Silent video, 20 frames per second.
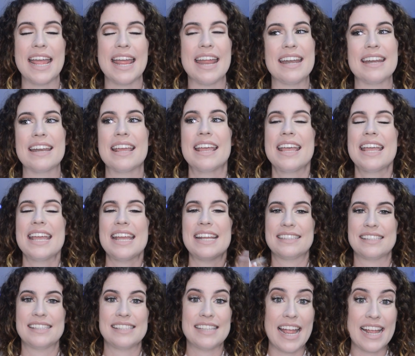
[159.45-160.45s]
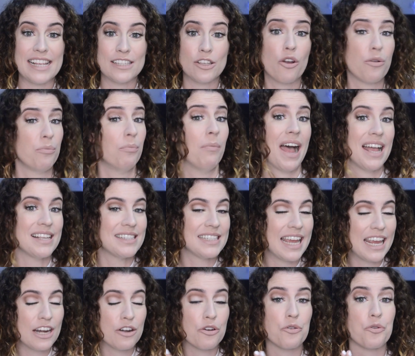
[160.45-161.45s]
and it stays on my
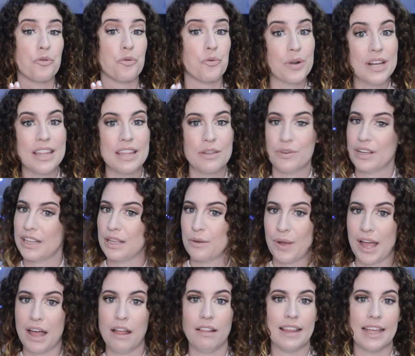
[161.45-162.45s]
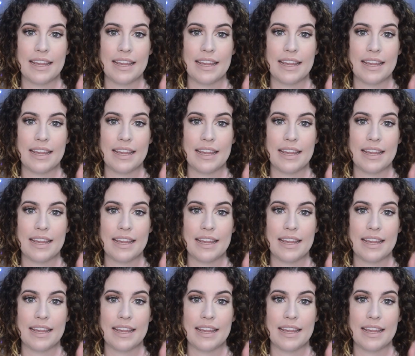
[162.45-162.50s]
skin really well.